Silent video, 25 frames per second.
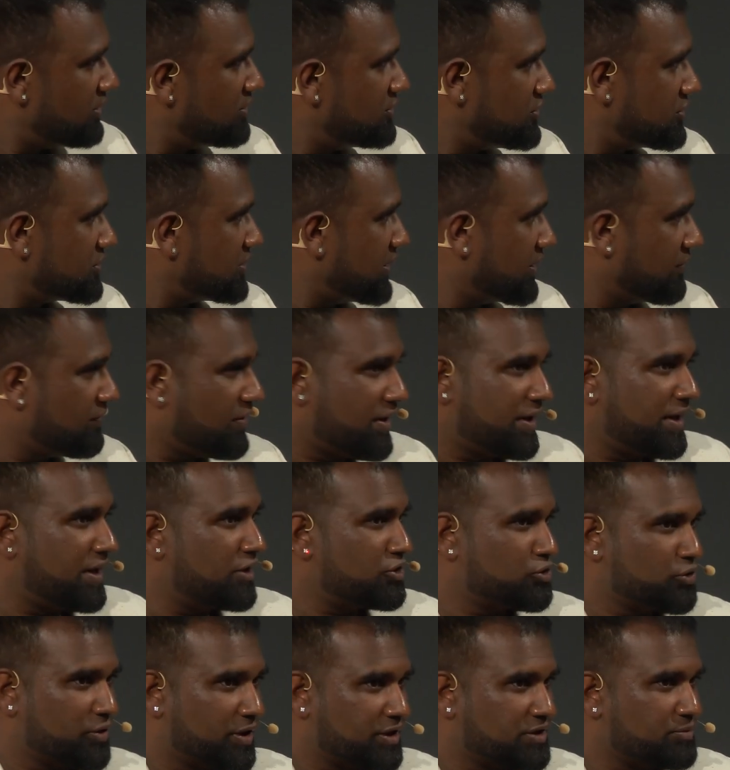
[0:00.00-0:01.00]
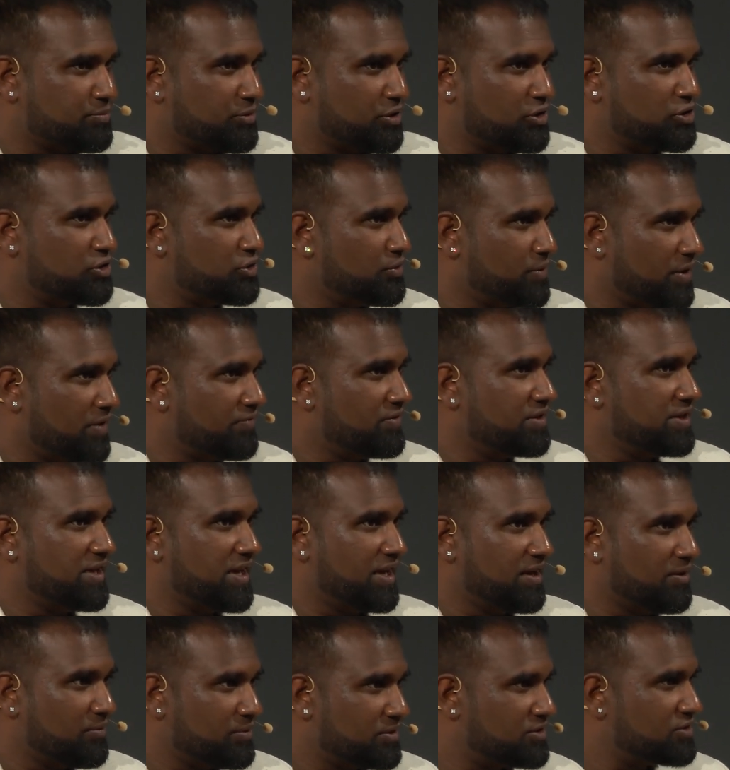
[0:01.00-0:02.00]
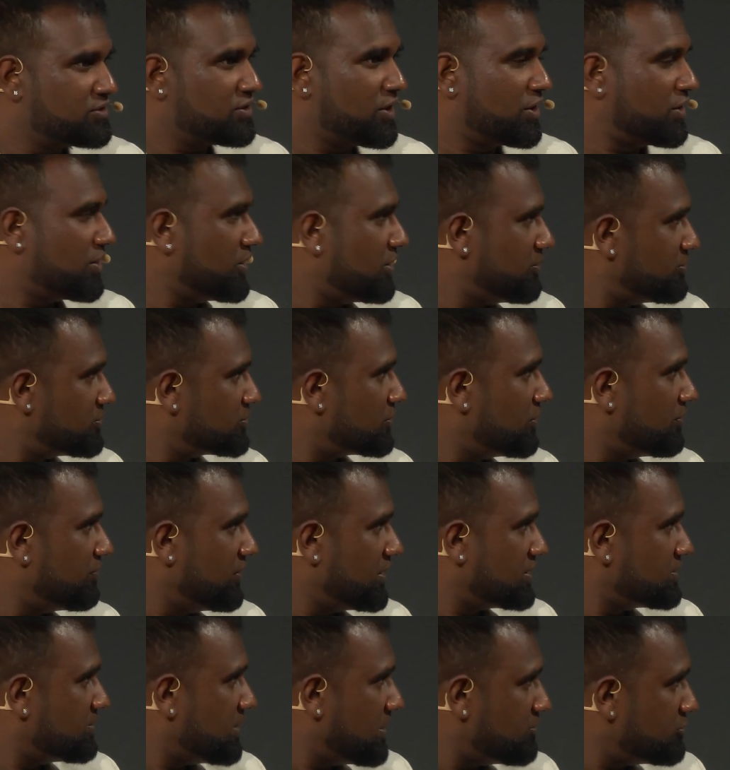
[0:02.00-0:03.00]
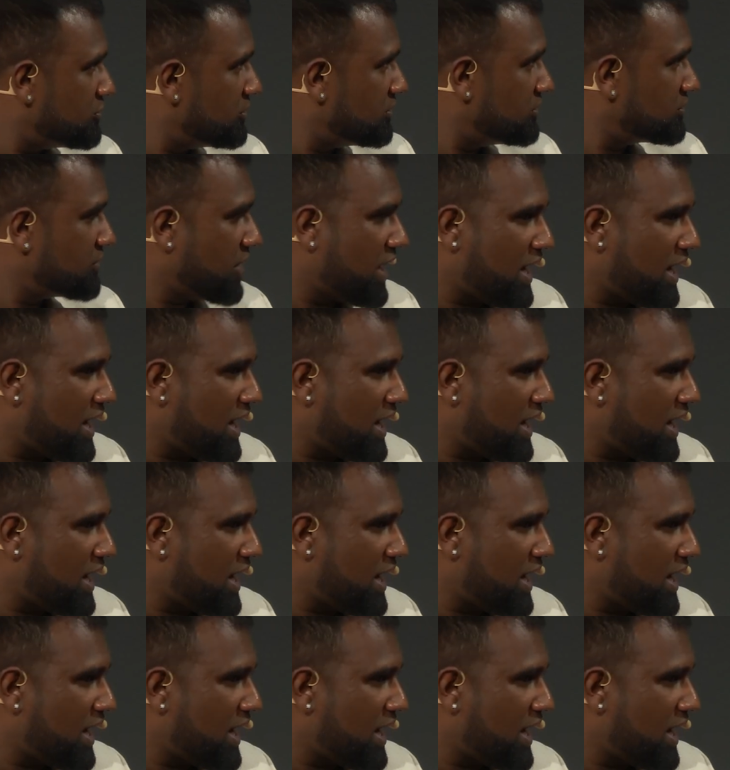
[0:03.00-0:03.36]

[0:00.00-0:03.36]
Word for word: just like financial experts do every day with startups or investment opportunities?